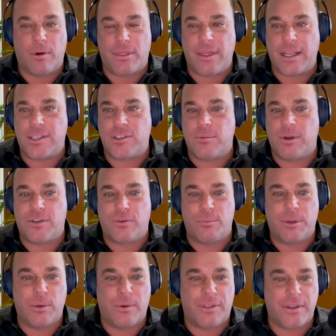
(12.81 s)
Thanks so much for
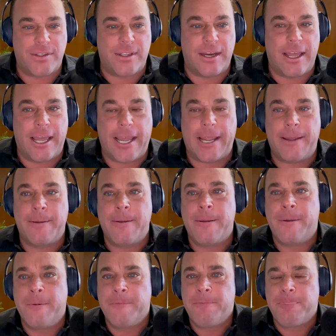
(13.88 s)
being with us today.
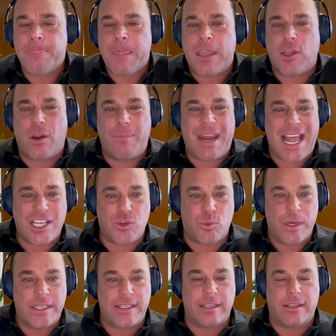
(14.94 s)
I've been asked
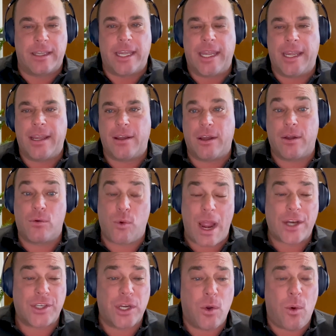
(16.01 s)
recently,
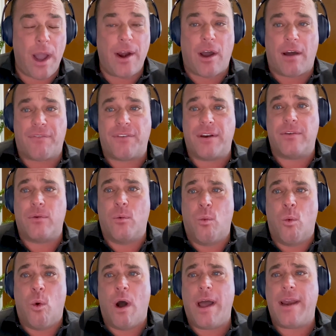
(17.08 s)
actually quite often,
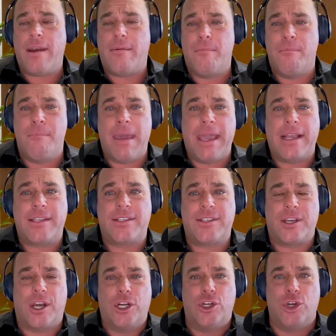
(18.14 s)
what makes
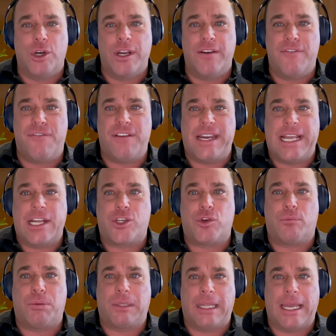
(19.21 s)
a good financial
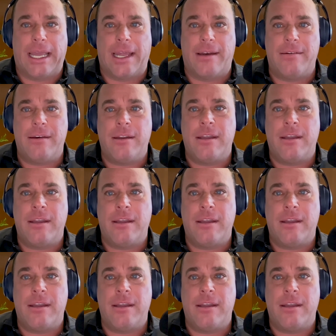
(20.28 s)
plan?